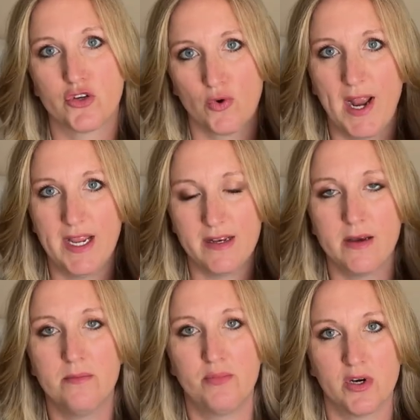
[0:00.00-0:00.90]
grade
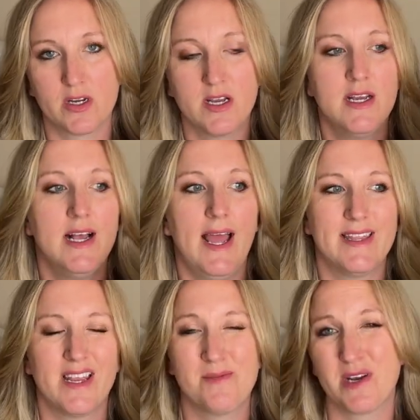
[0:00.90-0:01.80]
book
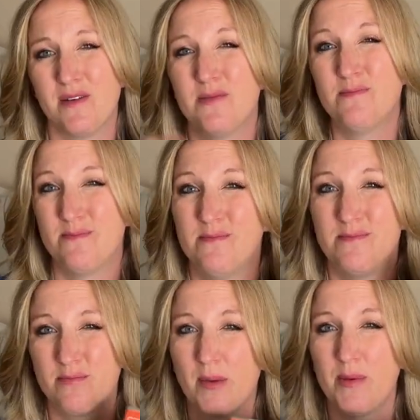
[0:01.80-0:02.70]
and then I'm gonna
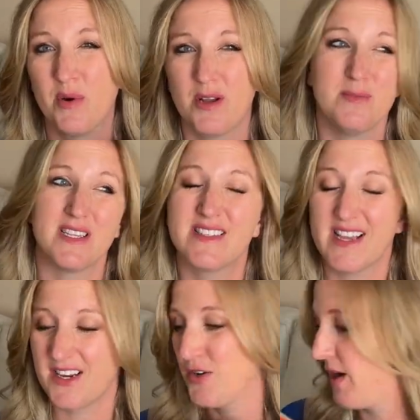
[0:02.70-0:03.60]
probably put him in the
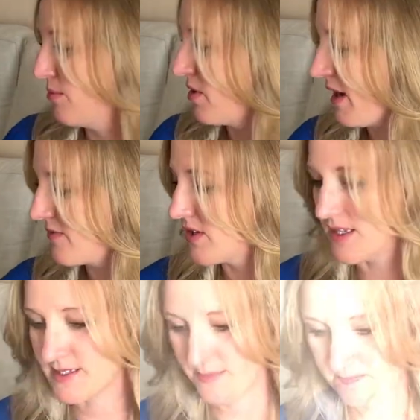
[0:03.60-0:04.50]
second grade book after
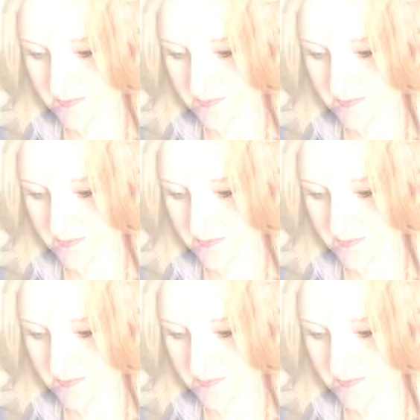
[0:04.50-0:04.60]
this.